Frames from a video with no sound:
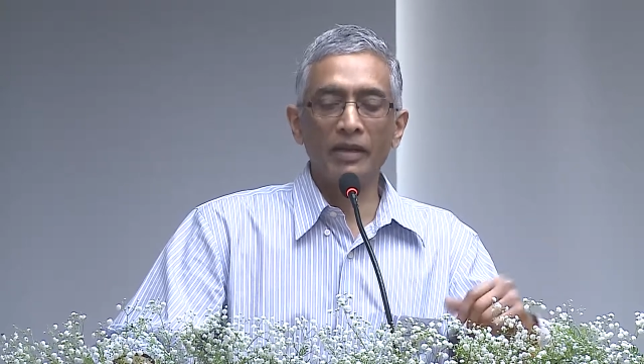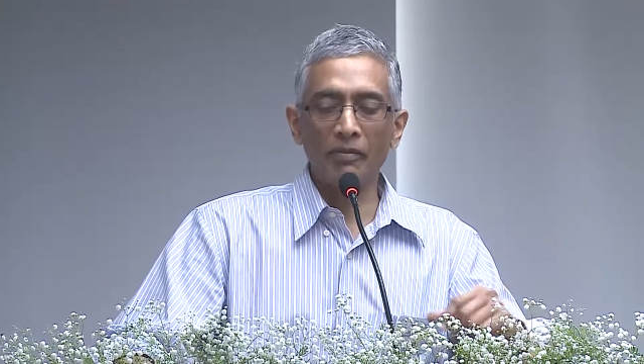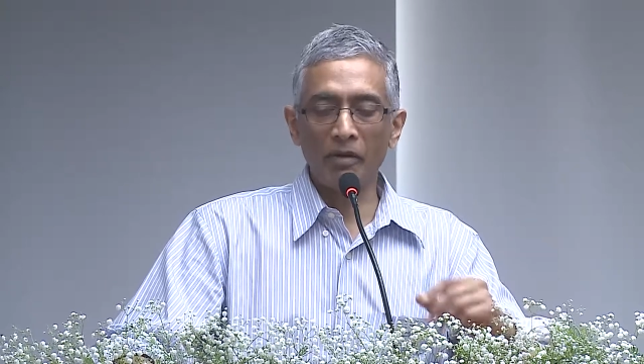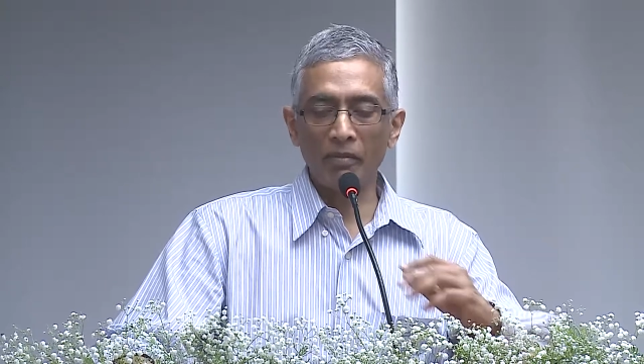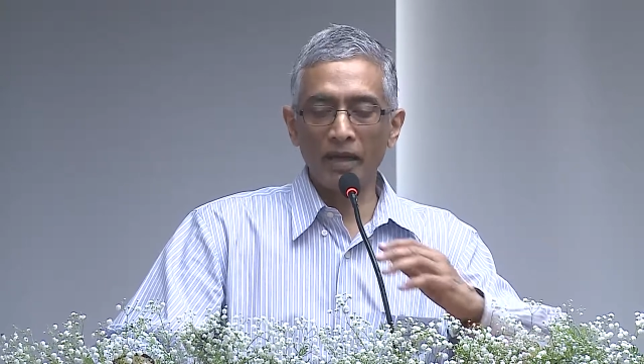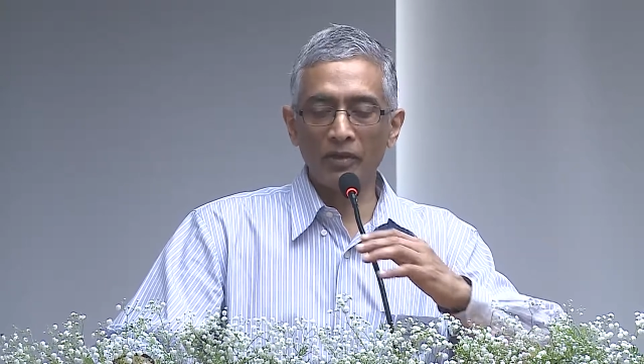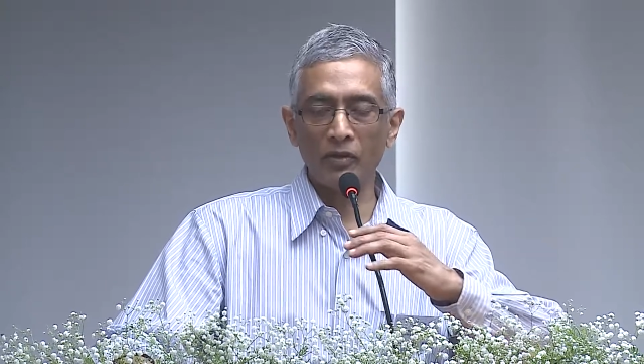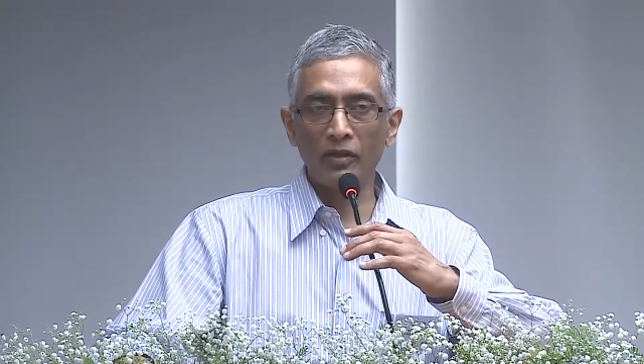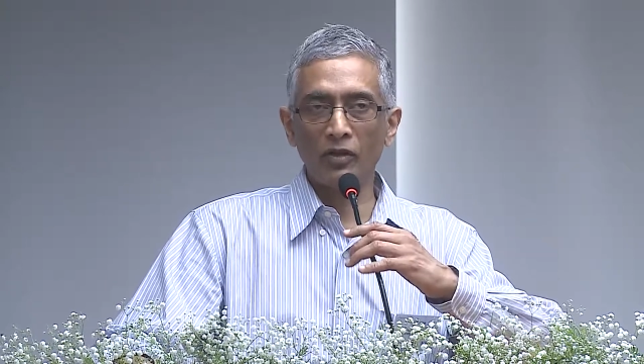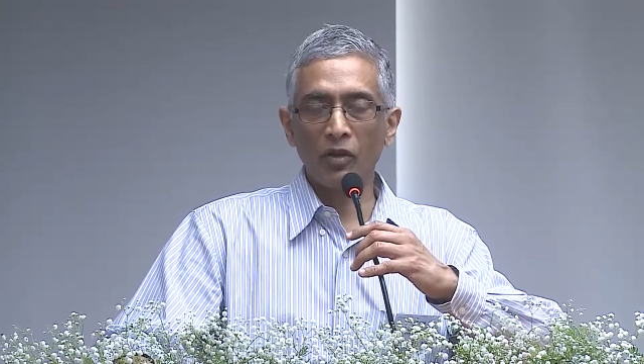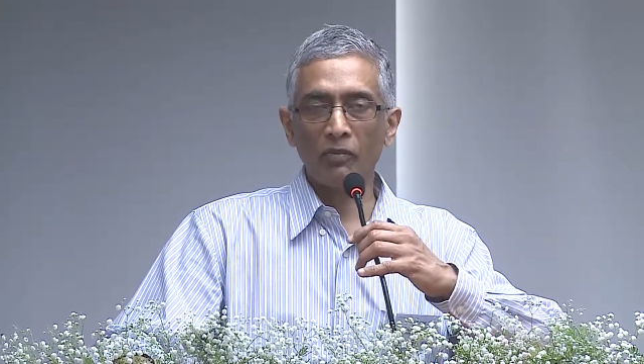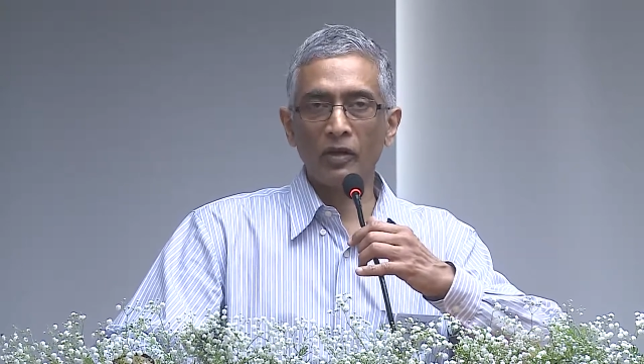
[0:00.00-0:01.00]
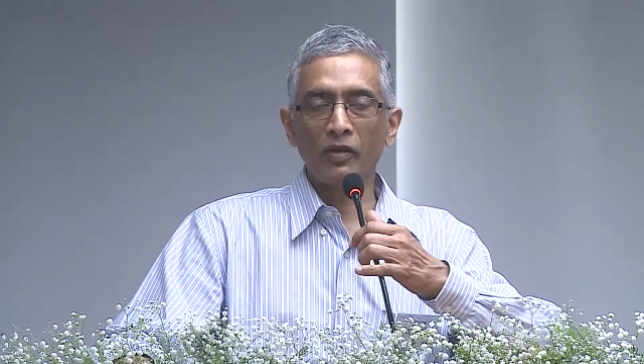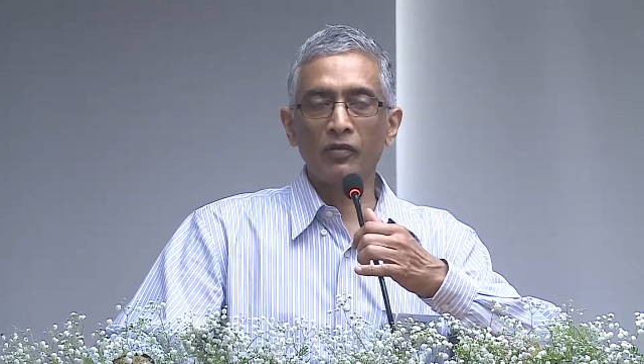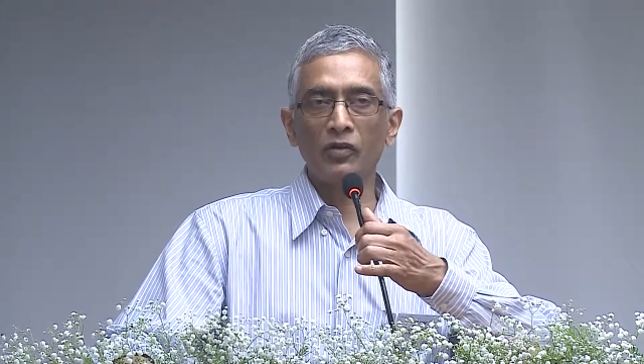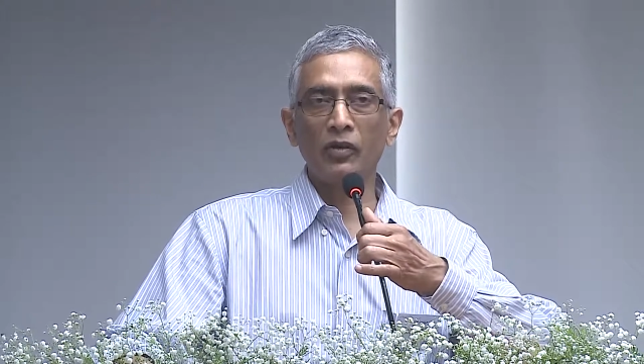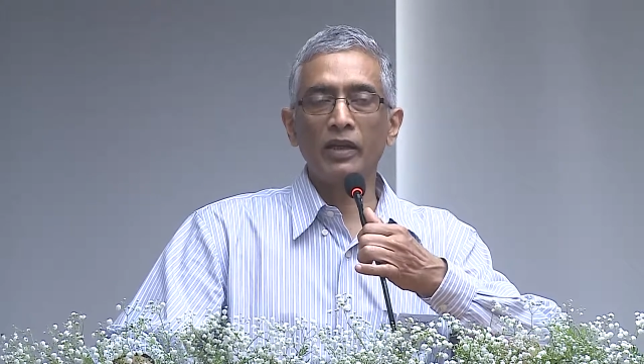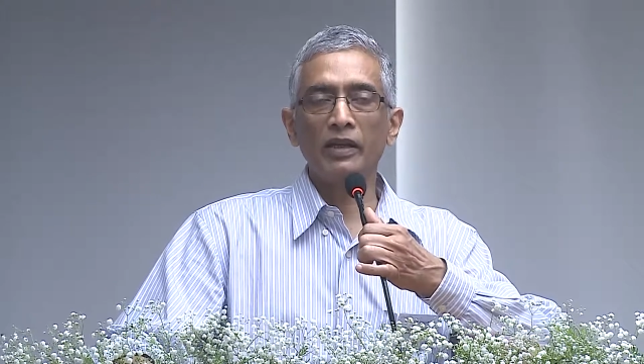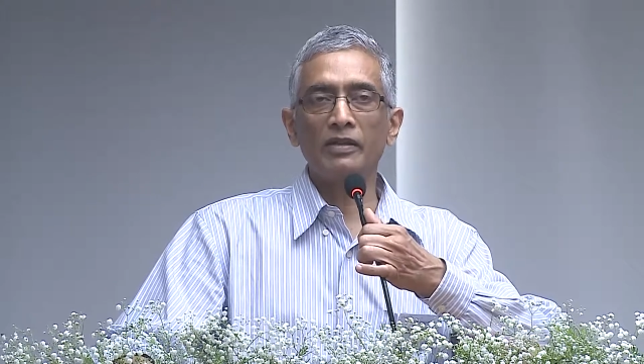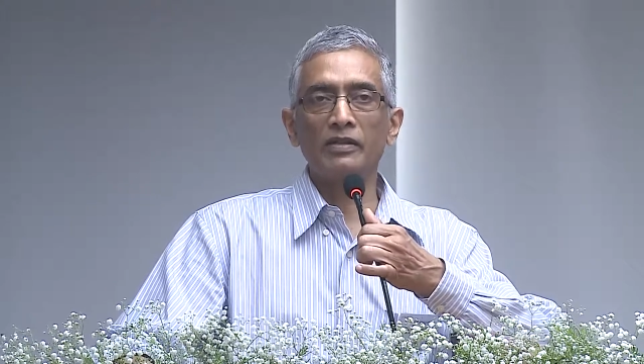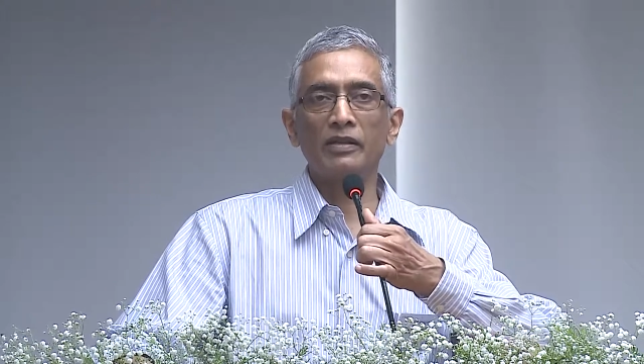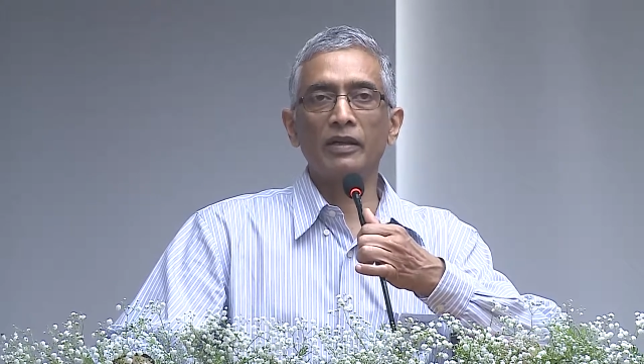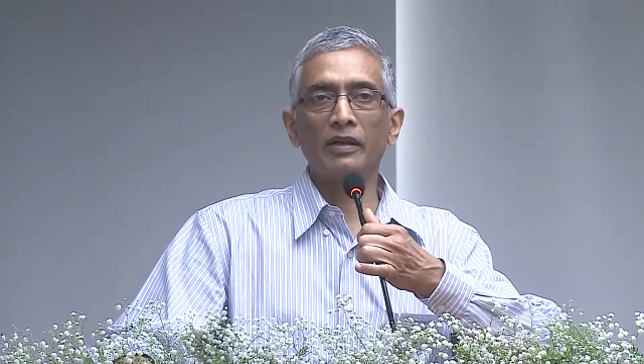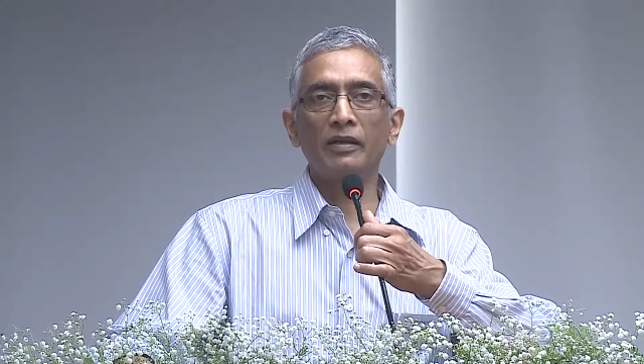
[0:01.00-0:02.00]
Coming back to the topic of today's